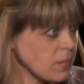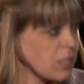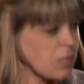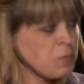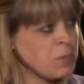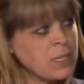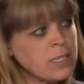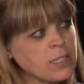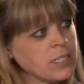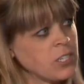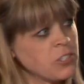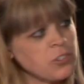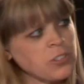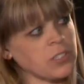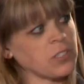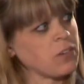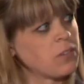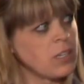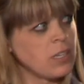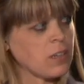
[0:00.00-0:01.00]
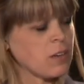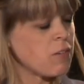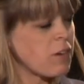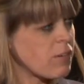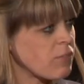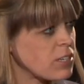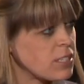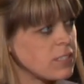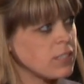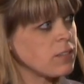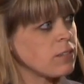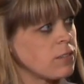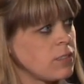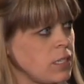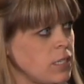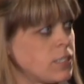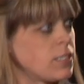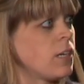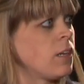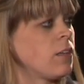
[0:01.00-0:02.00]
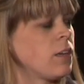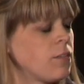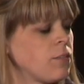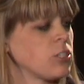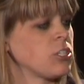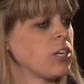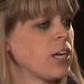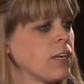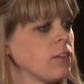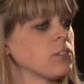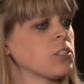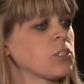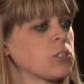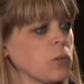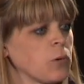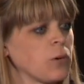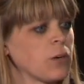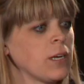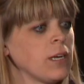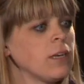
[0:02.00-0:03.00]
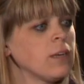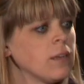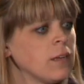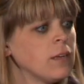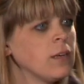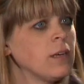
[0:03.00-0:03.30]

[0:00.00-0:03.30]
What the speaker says: We as teachers don't need to know every single detail of a child's story,